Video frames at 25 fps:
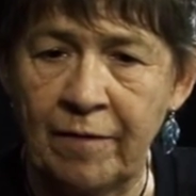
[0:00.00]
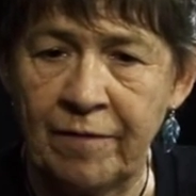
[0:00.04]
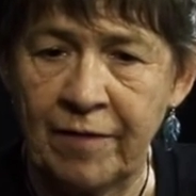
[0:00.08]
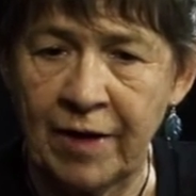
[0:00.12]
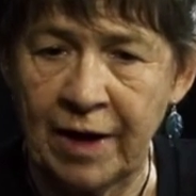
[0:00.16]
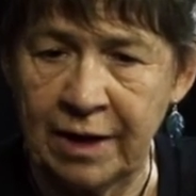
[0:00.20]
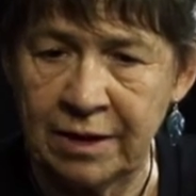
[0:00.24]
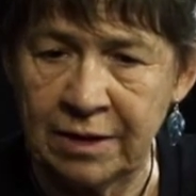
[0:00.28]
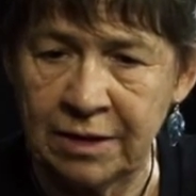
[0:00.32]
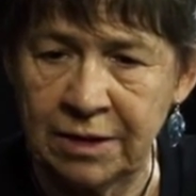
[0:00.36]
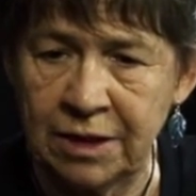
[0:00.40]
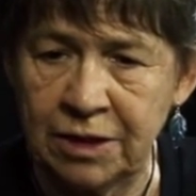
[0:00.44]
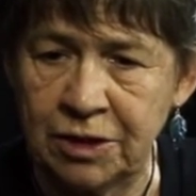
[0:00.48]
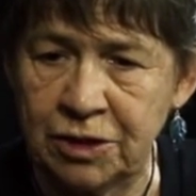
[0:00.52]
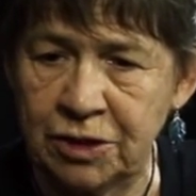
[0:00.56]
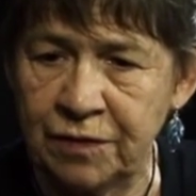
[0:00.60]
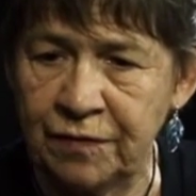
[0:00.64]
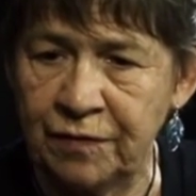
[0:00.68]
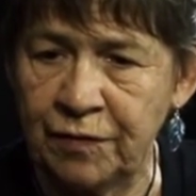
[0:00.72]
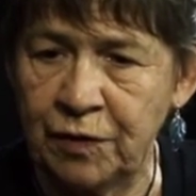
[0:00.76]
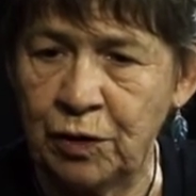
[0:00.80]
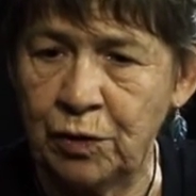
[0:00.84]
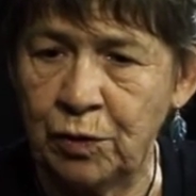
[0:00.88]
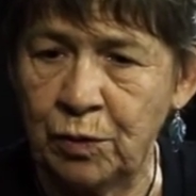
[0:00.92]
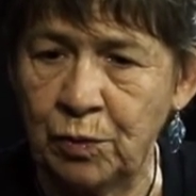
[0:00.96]
um, had an
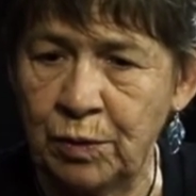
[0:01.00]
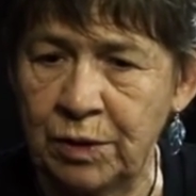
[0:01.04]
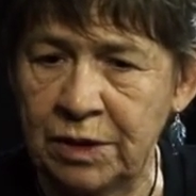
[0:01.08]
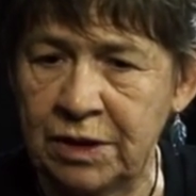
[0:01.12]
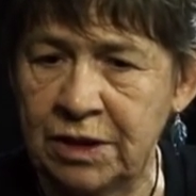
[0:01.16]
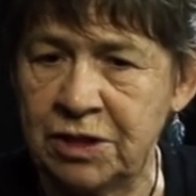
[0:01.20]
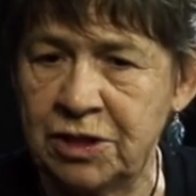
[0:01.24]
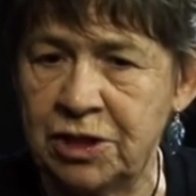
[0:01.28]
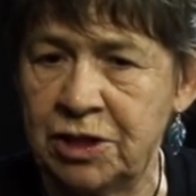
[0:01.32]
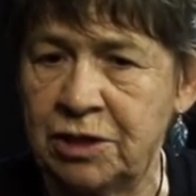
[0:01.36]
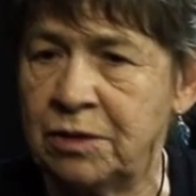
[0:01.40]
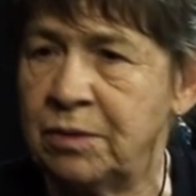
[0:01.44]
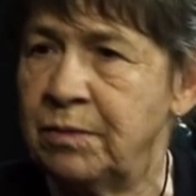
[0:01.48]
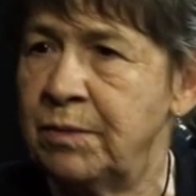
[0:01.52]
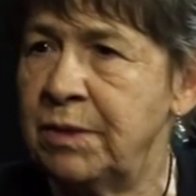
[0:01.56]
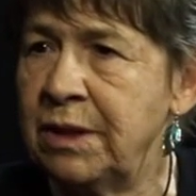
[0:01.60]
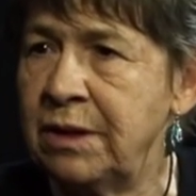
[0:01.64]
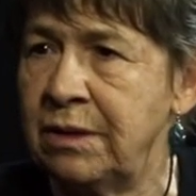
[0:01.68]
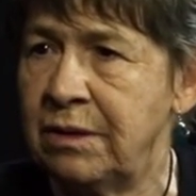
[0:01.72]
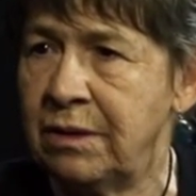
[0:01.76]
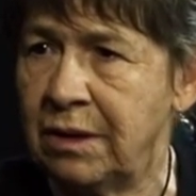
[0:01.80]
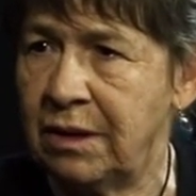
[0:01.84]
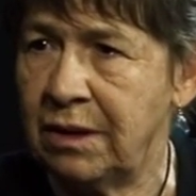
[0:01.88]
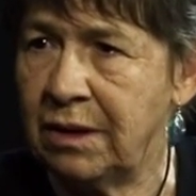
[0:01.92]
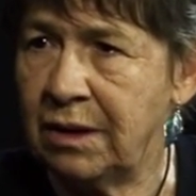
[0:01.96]
interview with a
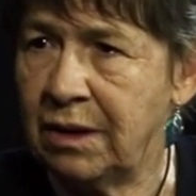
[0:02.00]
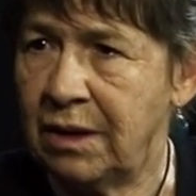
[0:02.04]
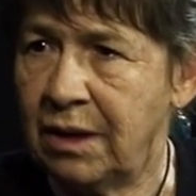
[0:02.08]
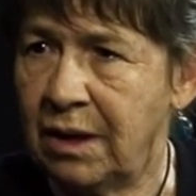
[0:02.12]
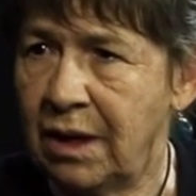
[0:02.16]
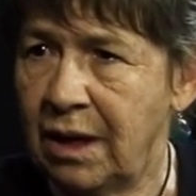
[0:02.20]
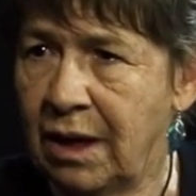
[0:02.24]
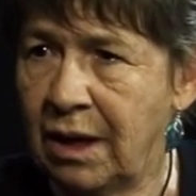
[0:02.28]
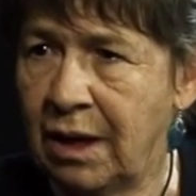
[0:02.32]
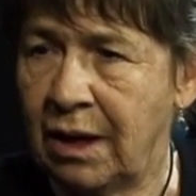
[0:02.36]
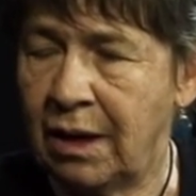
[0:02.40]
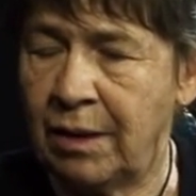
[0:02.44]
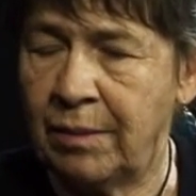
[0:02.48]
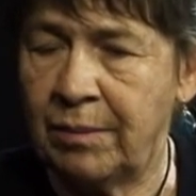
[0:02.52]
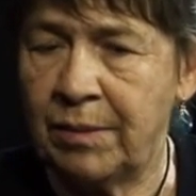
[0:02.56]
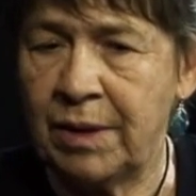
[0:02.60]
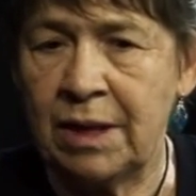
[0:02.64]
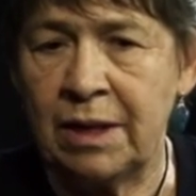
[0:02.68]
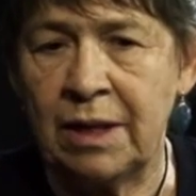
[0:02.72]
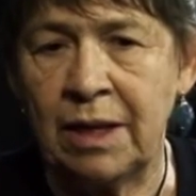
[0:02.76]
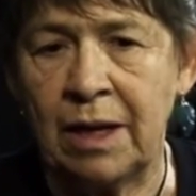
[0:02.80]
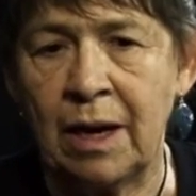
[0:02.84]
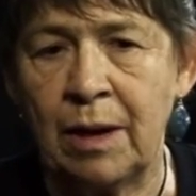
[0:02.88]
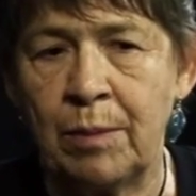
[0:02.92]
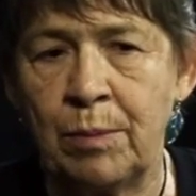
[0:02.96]
gentleman um,
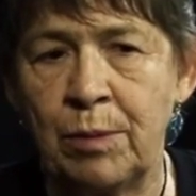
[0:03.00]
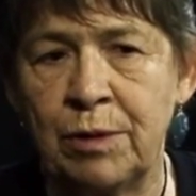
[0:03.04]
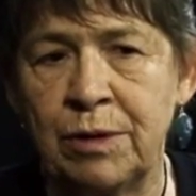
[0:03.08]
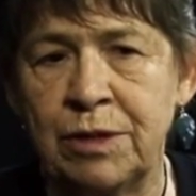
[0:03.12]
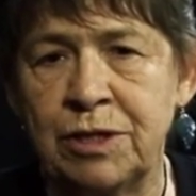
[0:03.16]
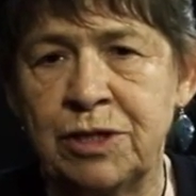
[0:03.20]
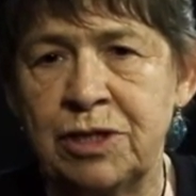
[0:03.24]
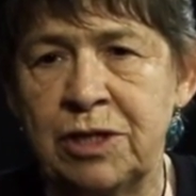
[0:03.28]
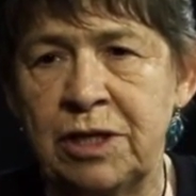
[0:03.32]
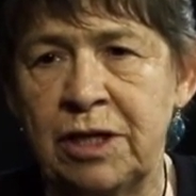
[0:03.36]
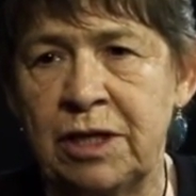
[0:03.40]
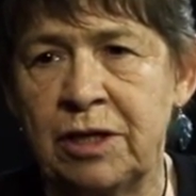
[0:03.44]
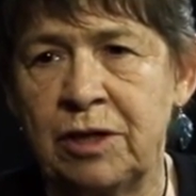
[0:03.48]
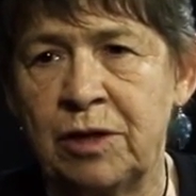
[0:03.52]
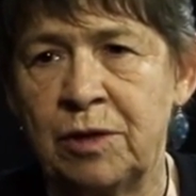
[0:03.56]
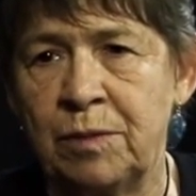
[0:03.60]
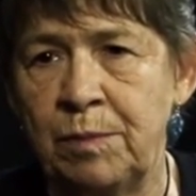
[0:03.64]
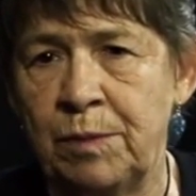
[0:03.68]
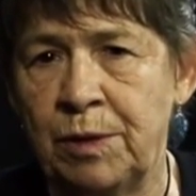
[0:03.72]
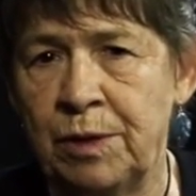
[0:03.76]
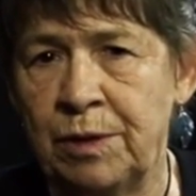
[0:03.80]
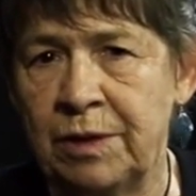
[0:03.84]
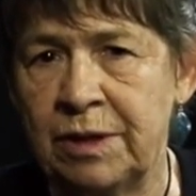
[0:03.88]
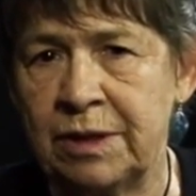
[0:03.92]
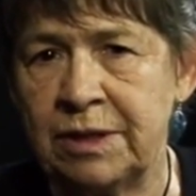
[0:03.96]
in the Aborigine
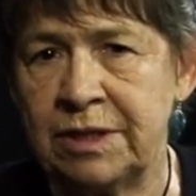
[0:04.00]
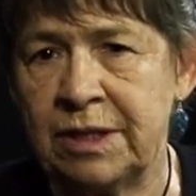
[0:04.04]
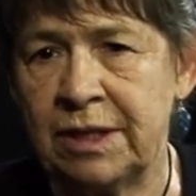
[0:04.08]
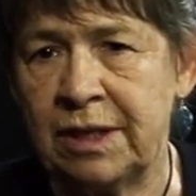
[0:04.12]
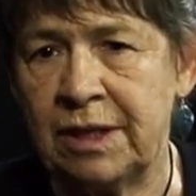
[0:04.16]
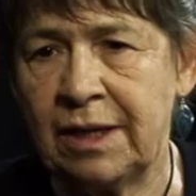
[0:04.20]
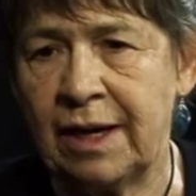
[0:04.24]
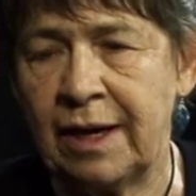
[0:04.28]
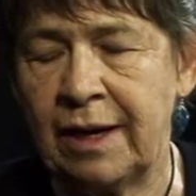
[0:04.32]
community.